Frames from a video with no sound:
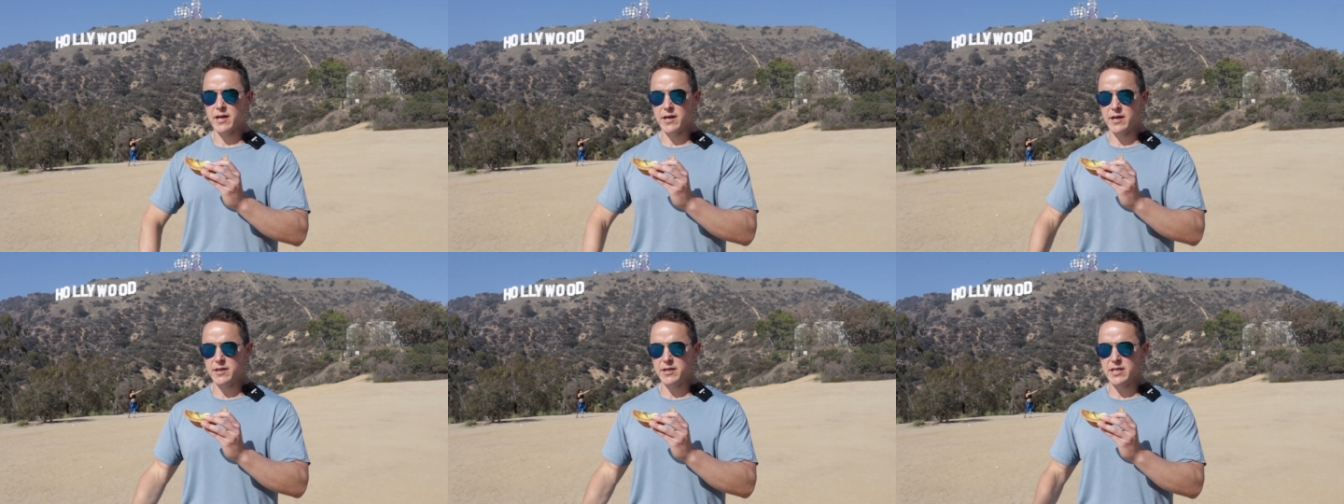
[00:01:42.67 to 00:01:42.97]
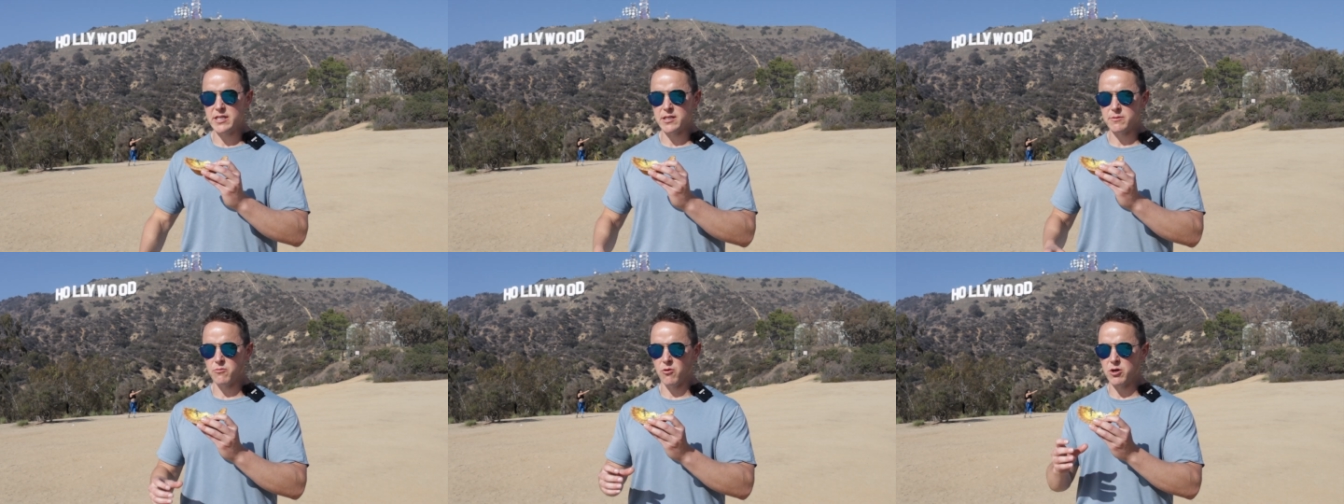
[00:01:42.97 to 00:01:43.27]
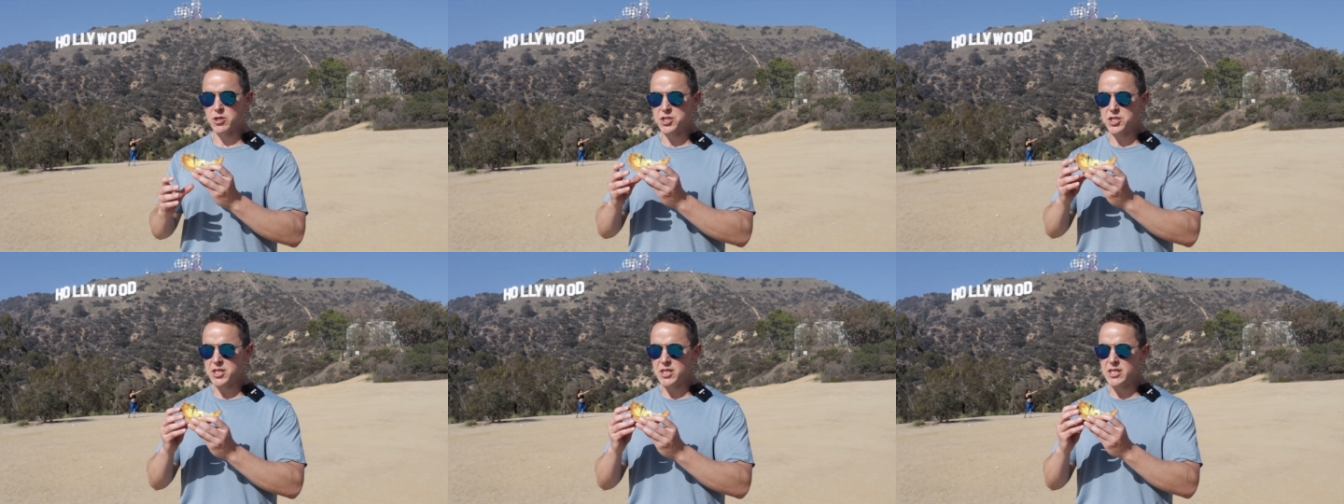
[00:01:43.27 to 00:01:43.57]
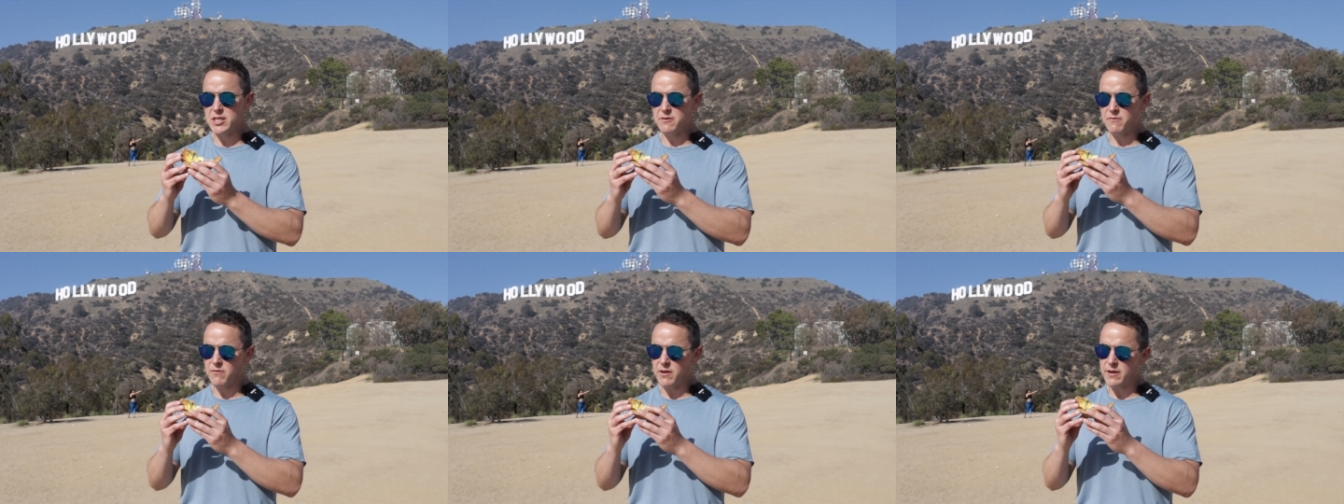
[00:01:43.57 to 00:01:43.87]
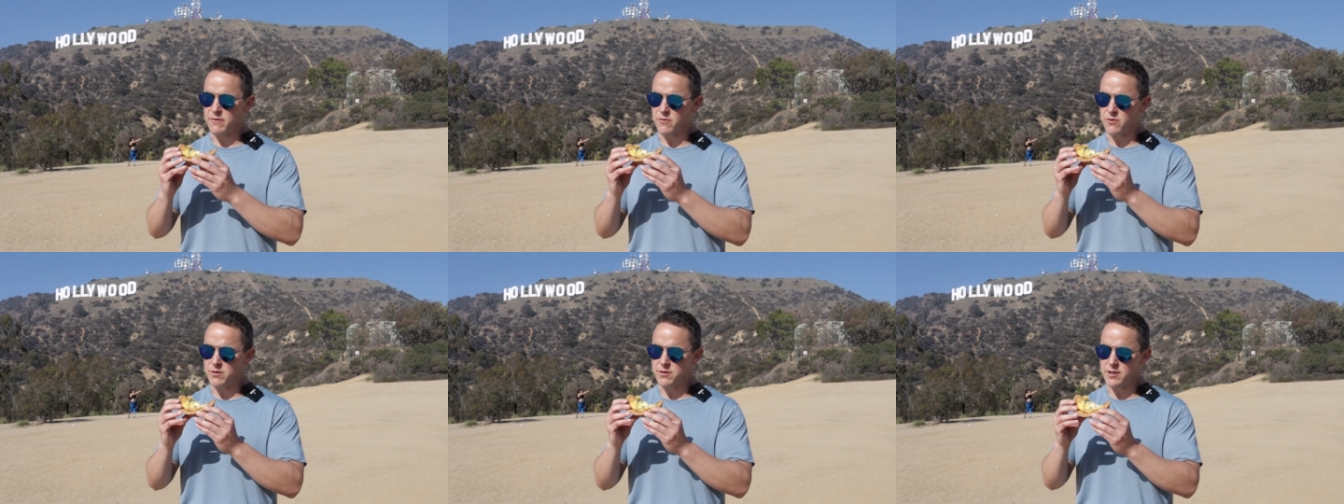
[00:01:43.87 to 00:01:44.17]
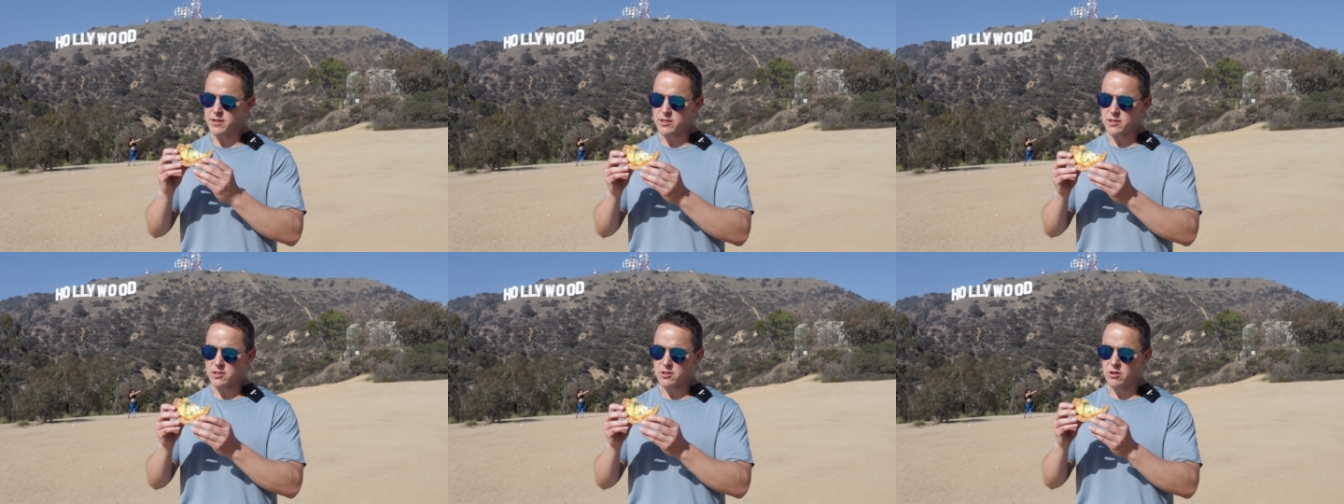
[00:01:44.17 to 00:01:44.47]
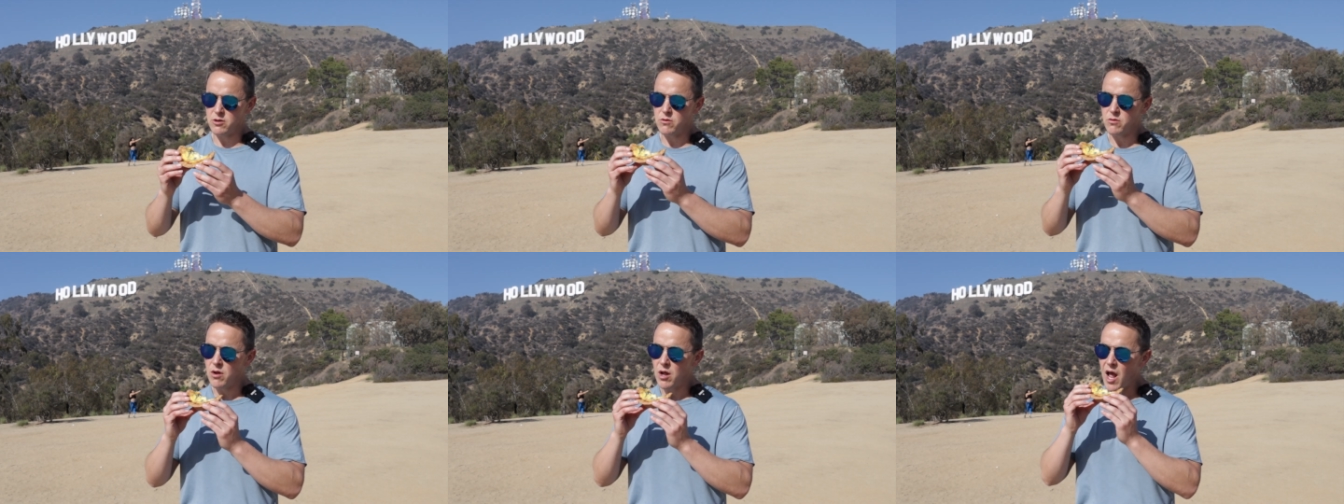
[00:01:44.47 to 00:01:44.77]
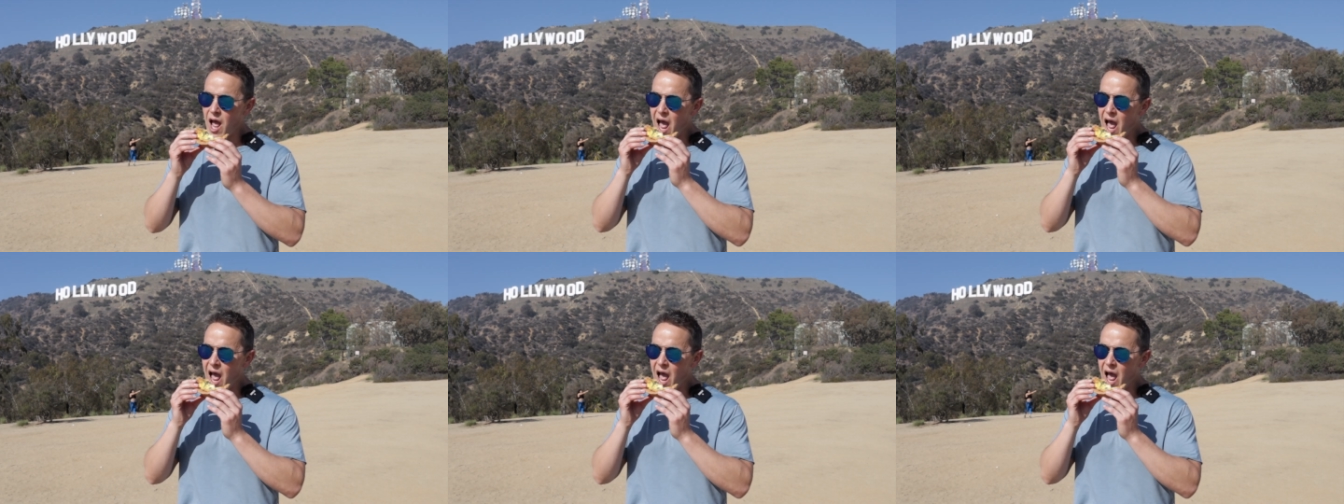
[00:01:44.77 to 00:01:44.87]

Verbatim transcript: kind of need some more cheese flavor in this though.